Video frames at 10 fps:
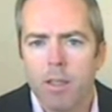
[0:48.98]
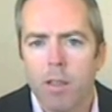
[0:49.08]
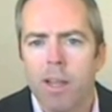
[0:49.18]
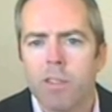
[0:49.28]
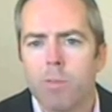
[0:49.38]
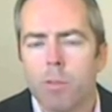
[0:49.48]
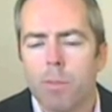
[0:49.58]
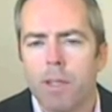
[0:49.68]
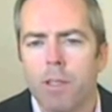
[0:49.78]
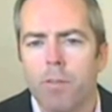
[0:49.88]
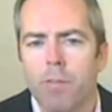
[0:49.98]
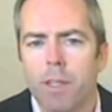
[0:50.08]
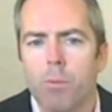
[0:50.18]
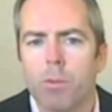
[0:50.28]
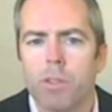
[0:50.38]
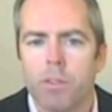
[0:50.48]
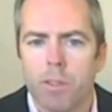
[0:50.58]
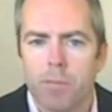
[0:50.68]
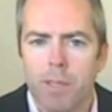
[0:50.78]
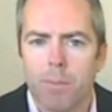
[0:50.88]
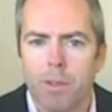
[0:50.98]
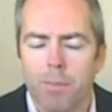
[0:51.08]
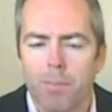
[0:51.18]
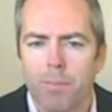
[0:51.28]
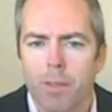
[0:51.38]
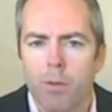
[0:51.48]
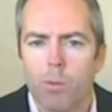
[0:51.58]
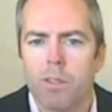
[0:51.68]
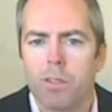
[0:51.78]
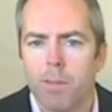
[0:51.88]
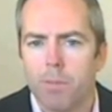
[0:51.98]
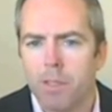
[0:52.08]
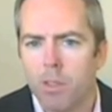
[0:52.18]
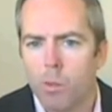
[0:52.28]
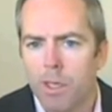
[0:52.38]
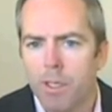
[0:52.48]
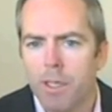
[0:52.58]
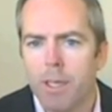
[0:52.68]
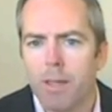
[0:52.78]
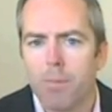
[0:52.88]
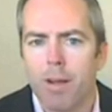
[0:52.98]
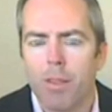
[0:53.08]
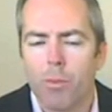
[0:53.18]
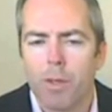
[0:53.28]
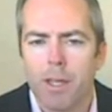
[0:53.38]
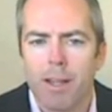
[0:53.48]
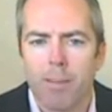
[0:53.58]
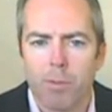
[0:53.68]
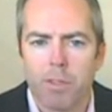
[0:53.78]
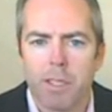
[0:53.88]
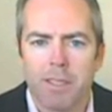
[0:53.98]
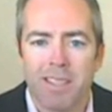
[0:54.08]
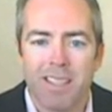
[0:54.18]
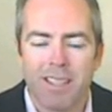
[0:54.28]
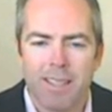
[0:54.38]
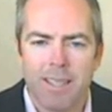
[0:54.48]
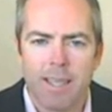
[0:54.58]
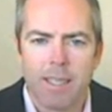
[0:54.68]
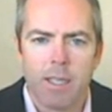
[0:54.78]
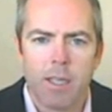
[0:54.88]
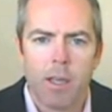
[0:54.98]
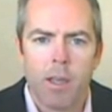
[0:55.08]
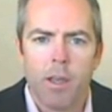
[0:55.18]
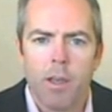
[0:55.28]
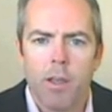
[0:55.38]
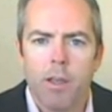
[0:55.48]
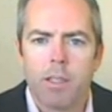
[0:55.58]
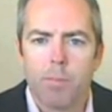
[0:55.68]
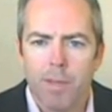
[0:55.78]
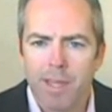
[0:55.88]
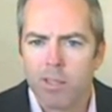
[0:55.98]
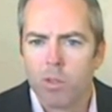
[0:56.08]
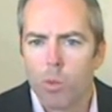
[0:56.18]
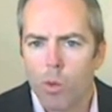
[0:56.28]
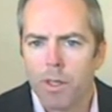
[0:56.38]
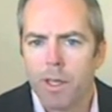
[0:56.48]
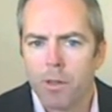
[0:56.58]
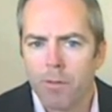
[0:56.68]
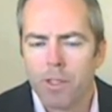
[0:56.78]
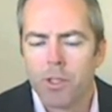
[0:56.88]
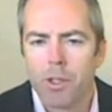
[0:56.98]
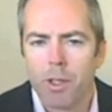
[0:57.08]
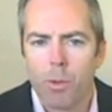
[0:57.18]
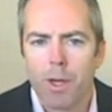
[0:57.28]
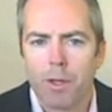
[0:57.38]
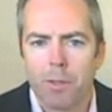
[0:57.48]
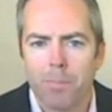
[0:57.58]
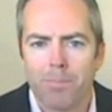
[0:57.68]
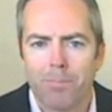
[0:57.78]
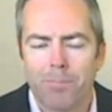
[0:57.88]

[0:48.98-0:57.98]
The last time Japan intervened was in September, when it stepped in to weaken the yen by 3.5% in a day, its biggest one-day intervention on record.